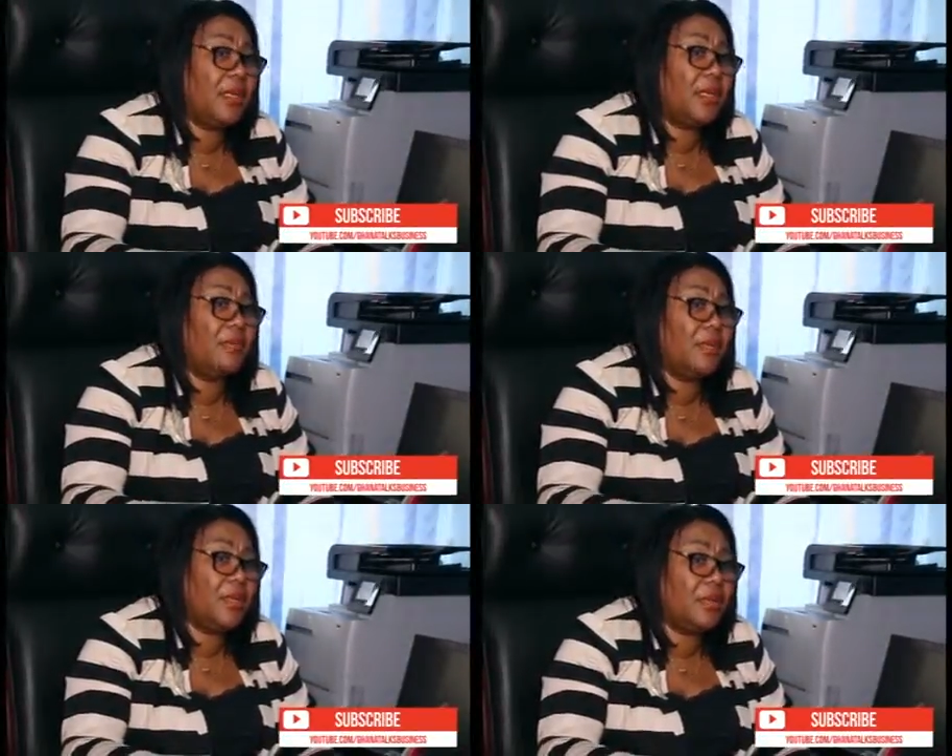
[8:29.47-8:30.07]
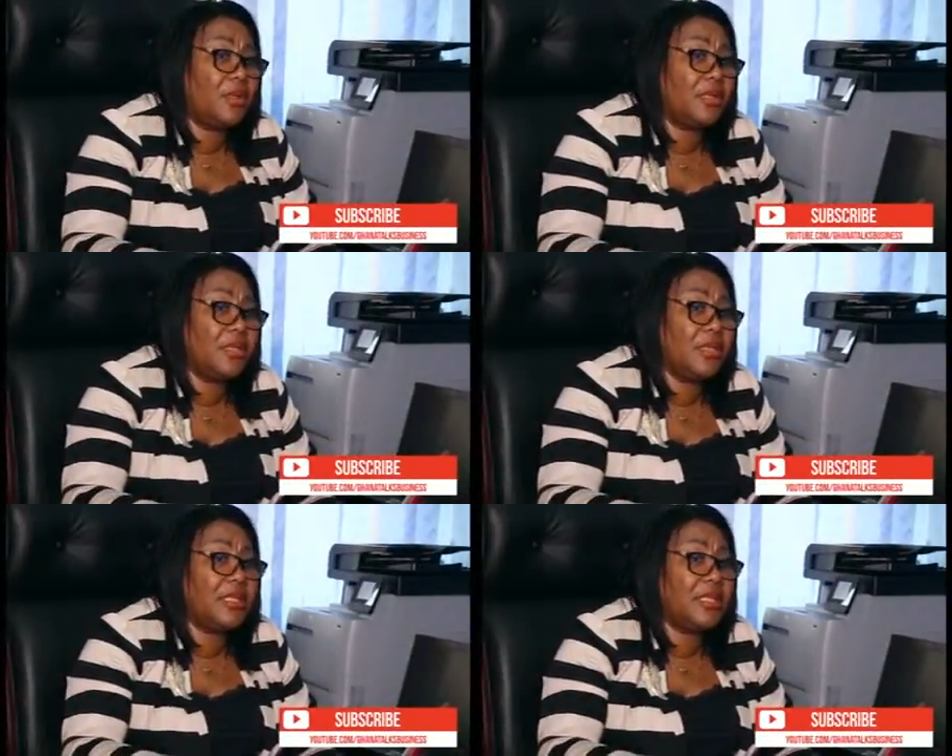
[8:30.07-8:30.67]
Because the
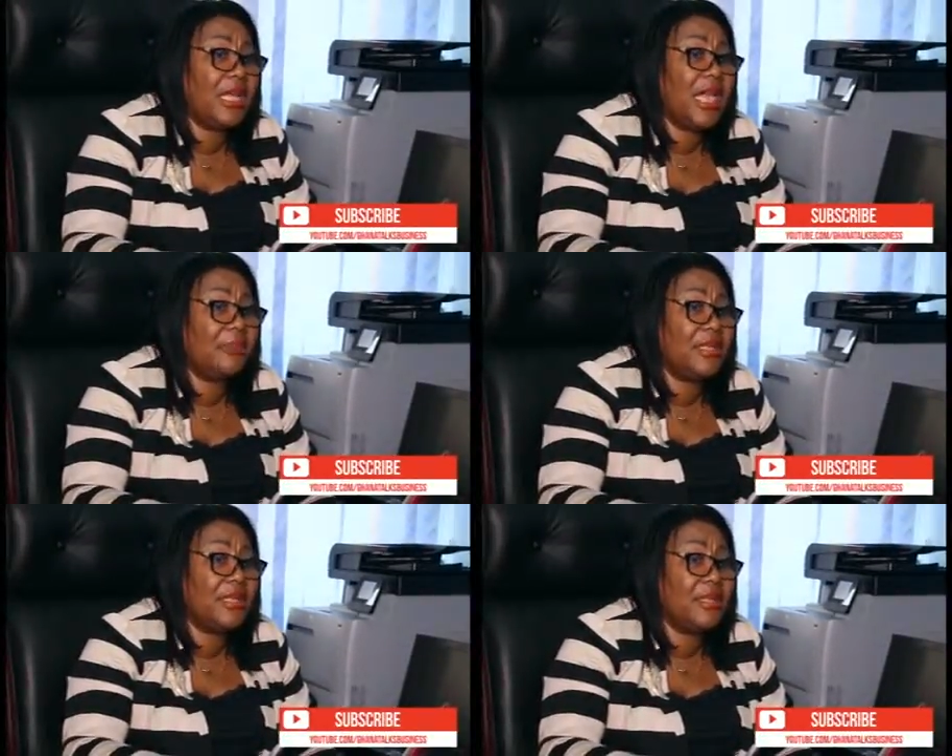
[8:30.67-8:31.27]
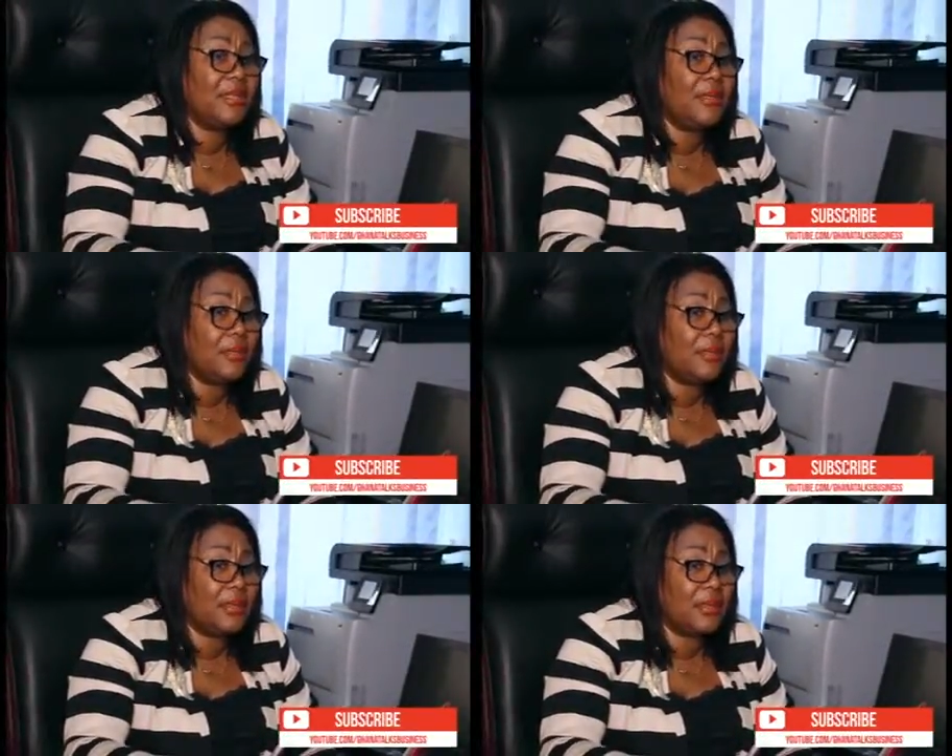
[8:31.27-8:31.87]
GIPC
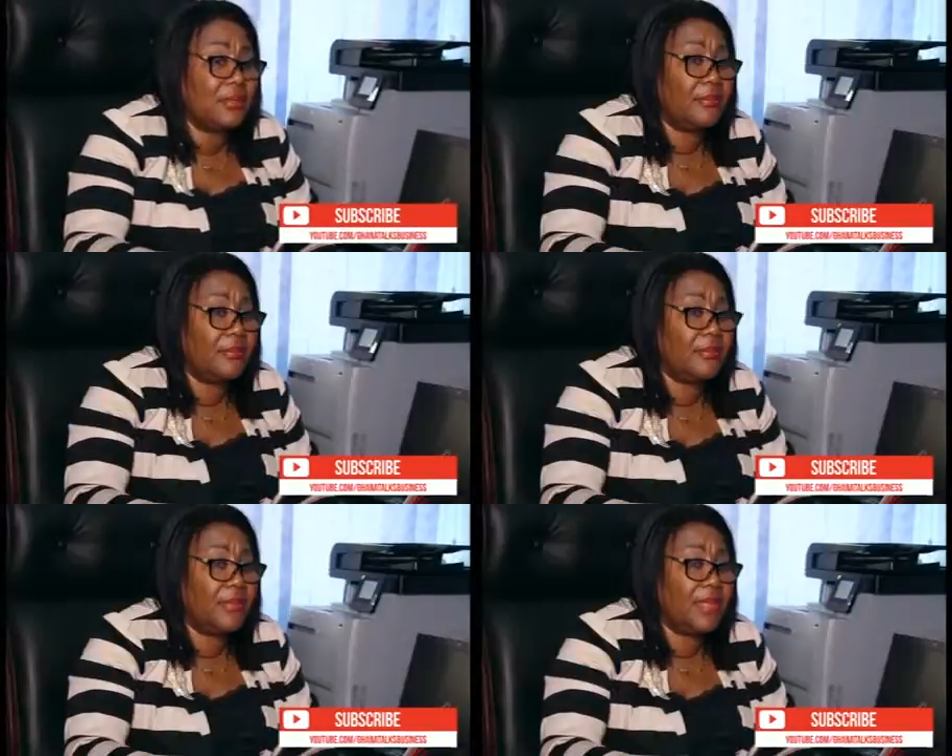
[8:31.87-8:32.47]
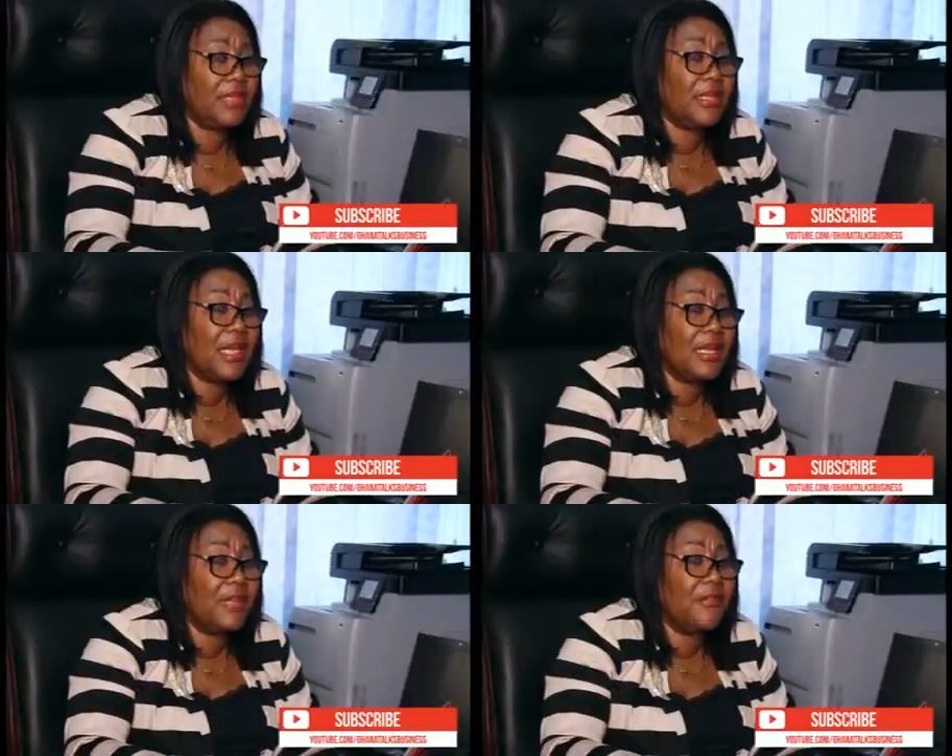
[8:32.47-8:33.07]
laws, that is Ghana
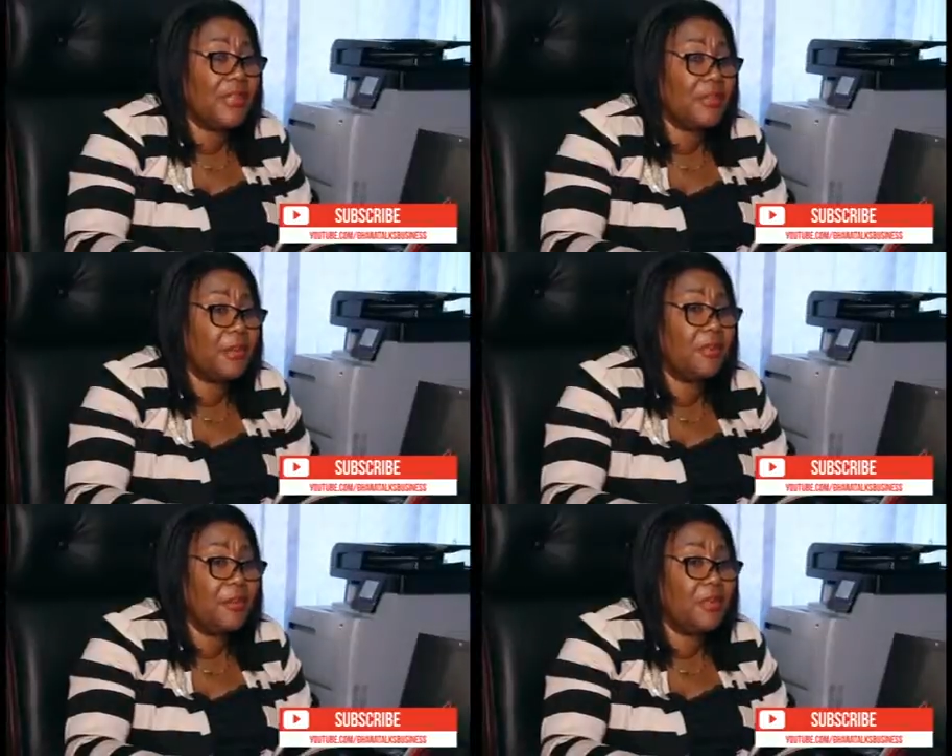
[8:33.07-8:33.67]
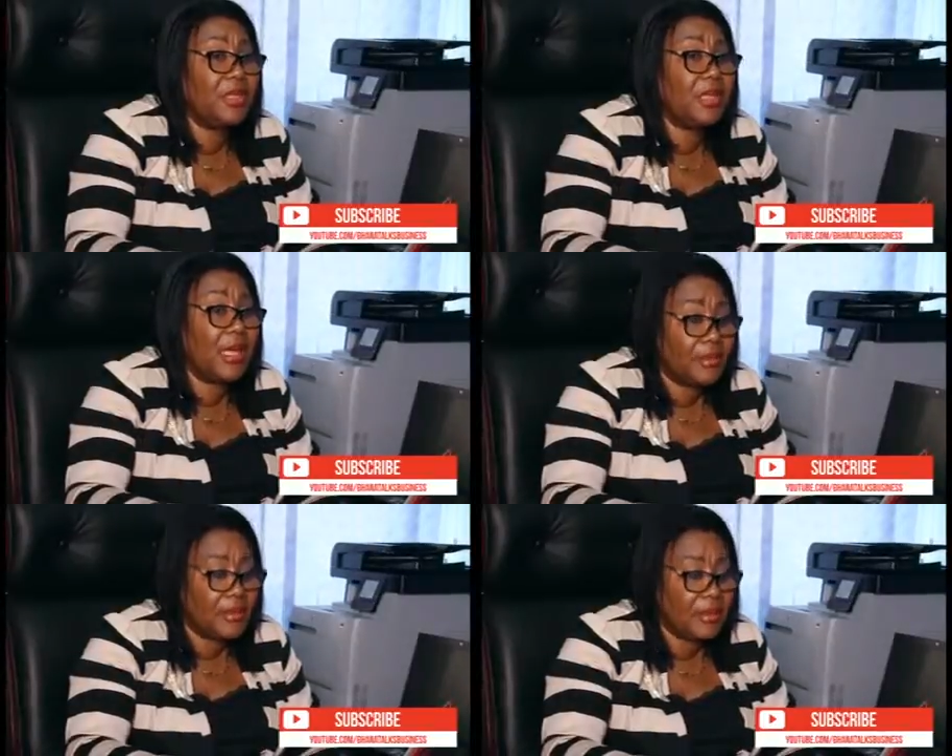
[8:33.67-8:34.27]
Investment Promotion
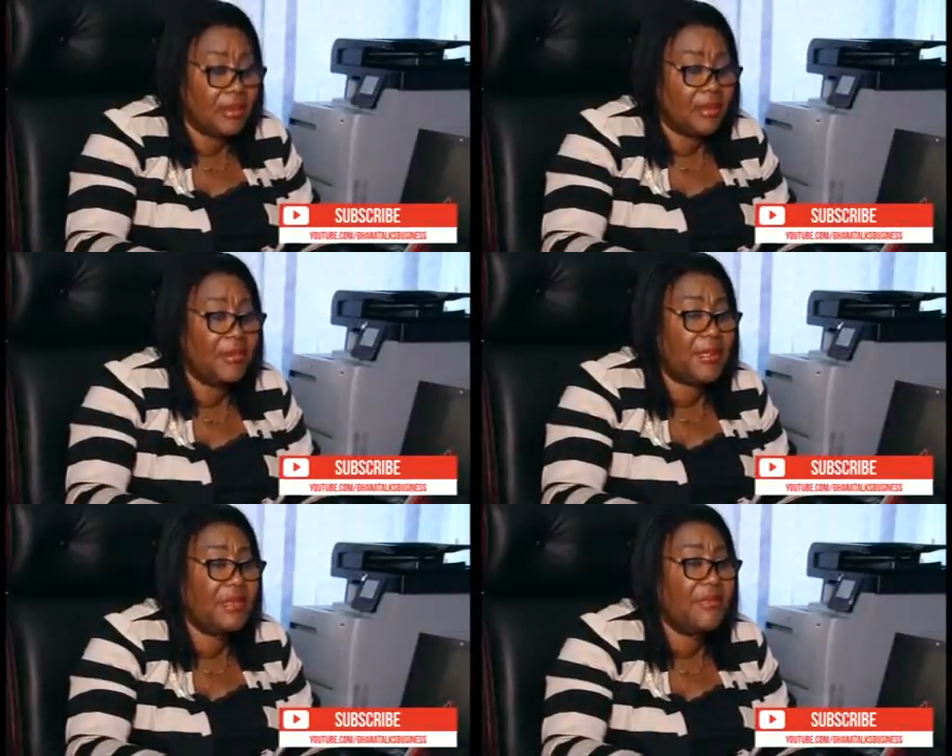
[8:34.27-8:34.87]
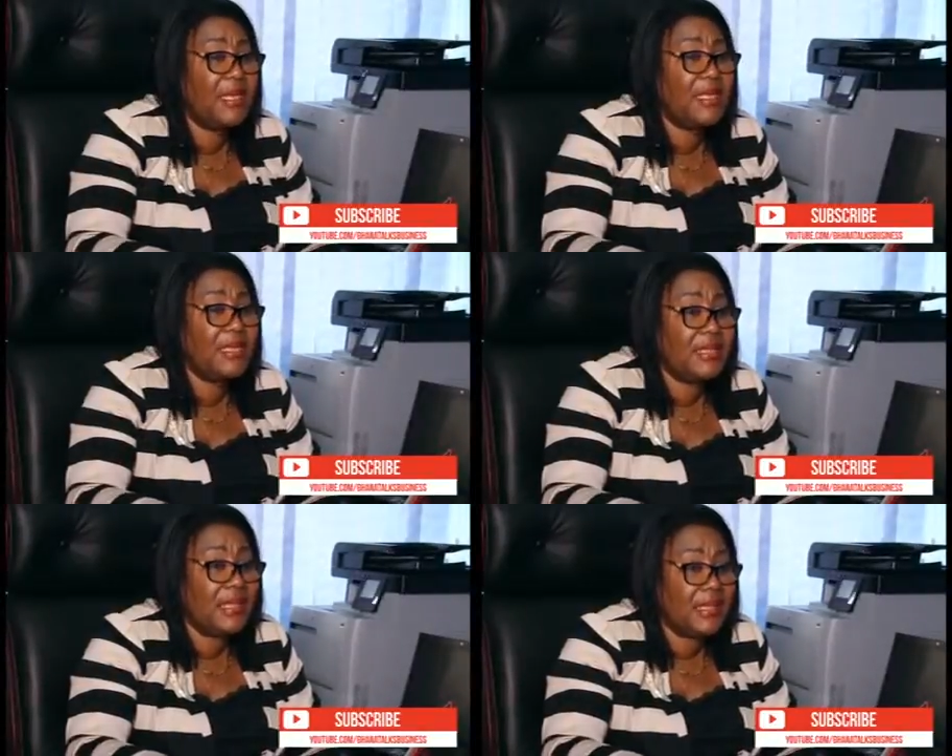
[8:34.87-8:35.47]
Council, specifically
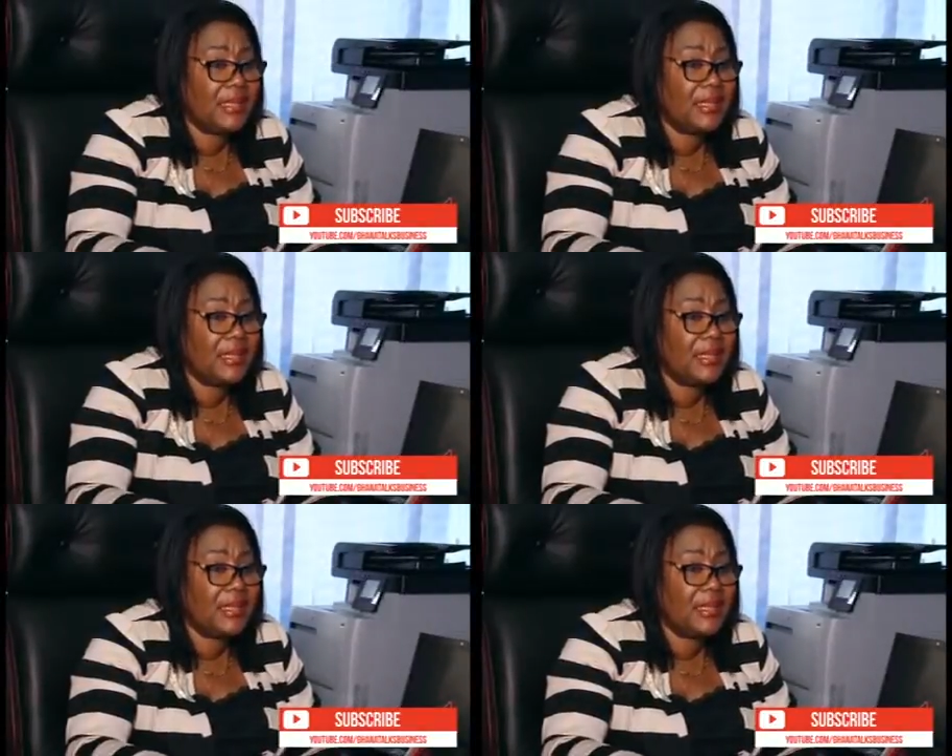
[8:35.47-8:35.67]
states